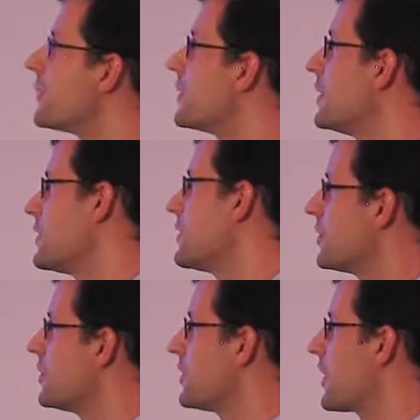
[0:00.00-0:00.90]
this
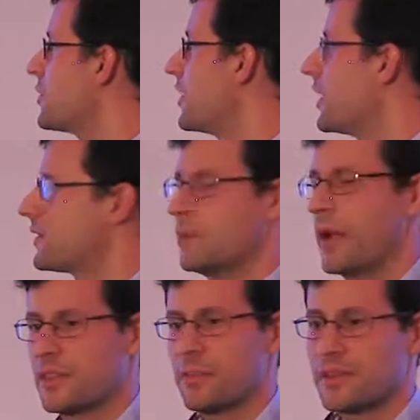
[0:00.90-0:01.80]
is actually not a
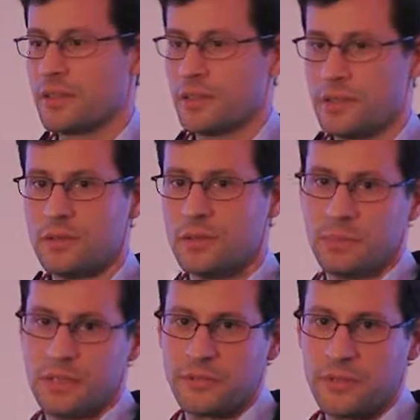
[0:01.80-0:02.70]
mathematical
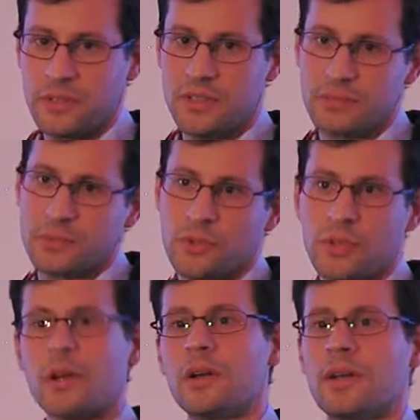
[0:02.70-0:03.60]
pitfall, it's more
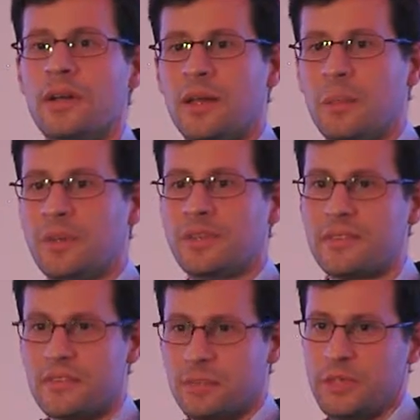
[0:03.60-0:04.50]
a
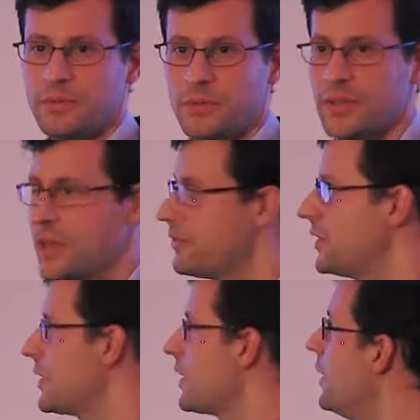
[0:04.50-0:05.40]
business pitfall, I
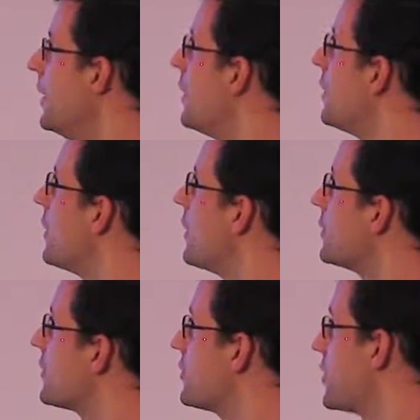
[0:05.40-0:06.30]
think.
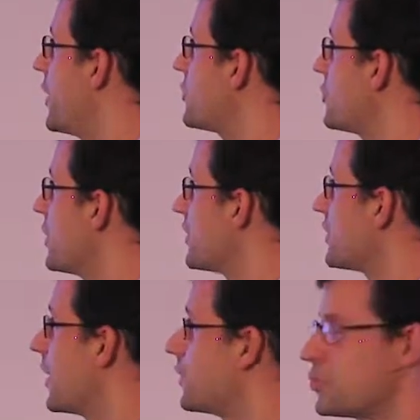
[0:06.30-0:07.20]
The suggestion is
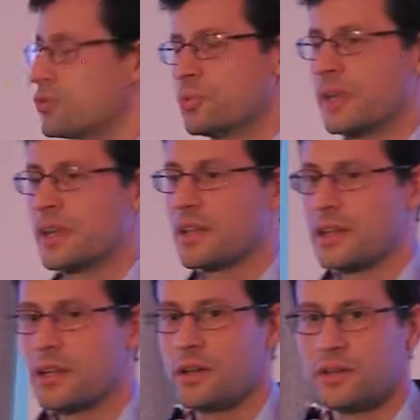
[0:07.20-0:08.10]
that you should be
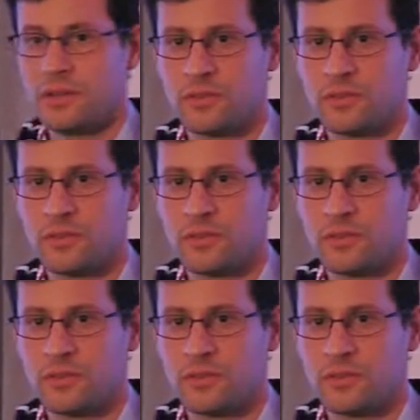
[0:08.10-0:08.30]
clear